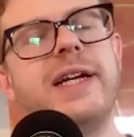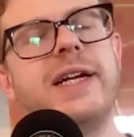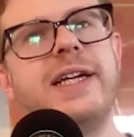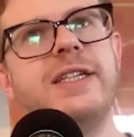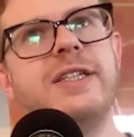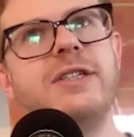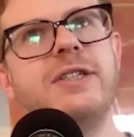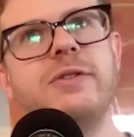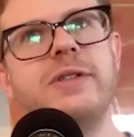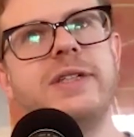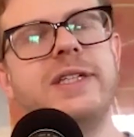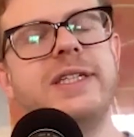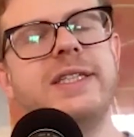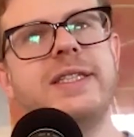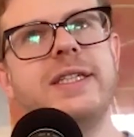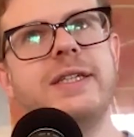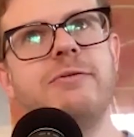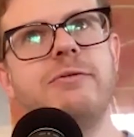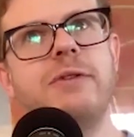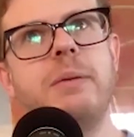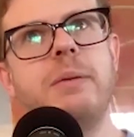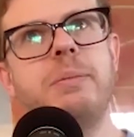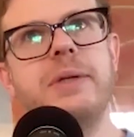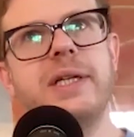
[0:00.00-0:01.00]
I just realized I
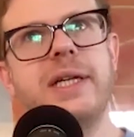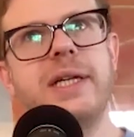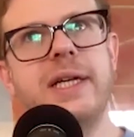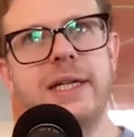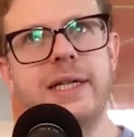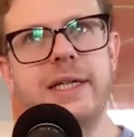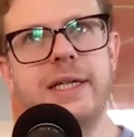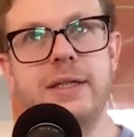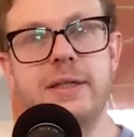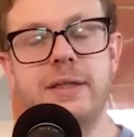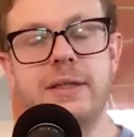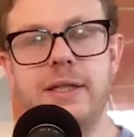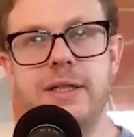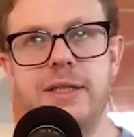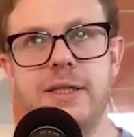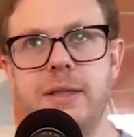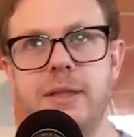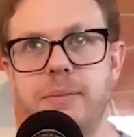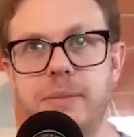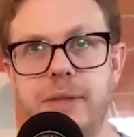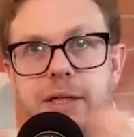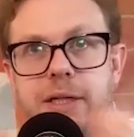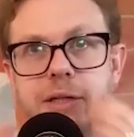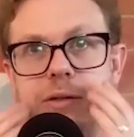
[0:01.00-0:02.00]
replicated a
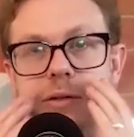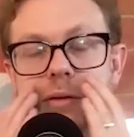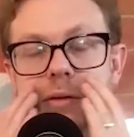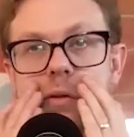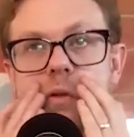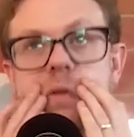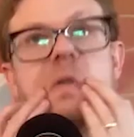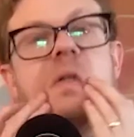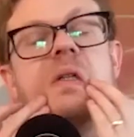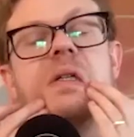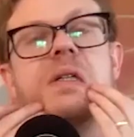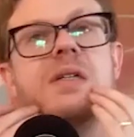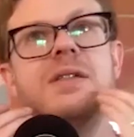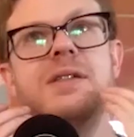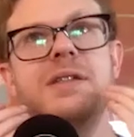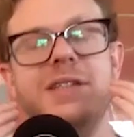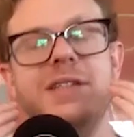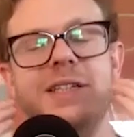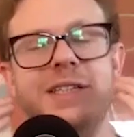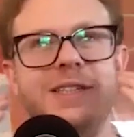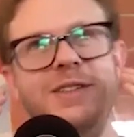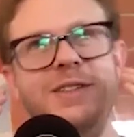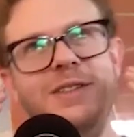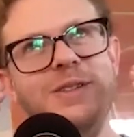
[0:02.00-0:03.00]
subtitle
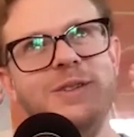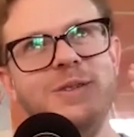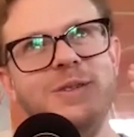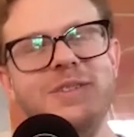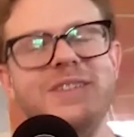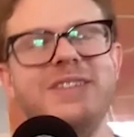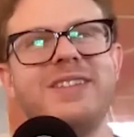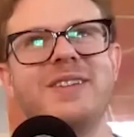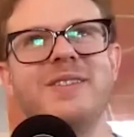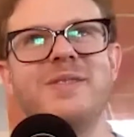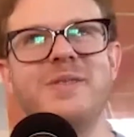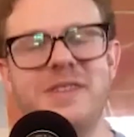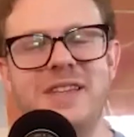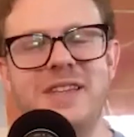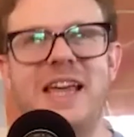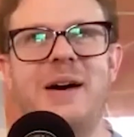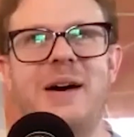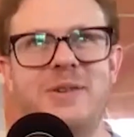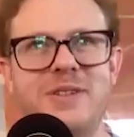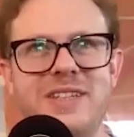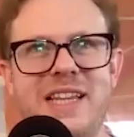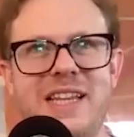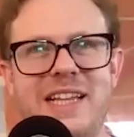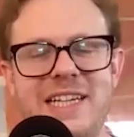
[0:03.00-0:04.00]
so that
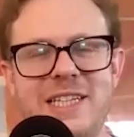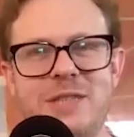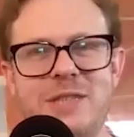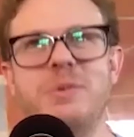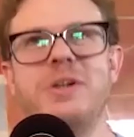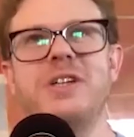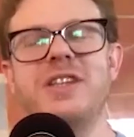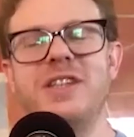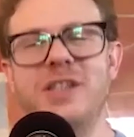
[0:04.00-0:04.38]
was the last book.